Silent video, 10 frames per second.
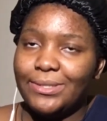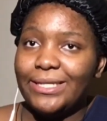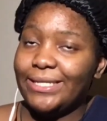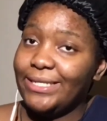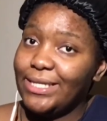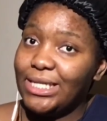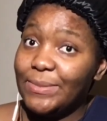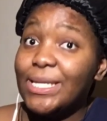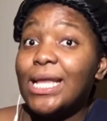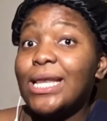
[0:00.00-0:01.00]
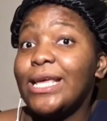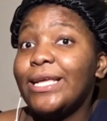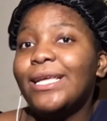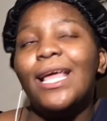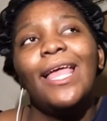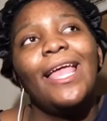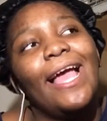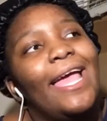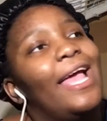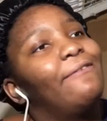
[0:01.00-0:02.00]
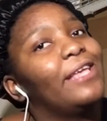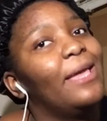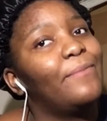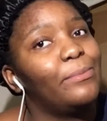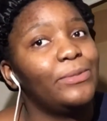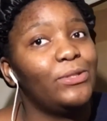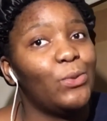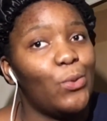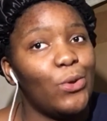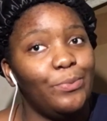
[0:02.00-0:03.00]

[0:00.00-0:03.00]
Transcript: as I said at the beginning I have a K-pop store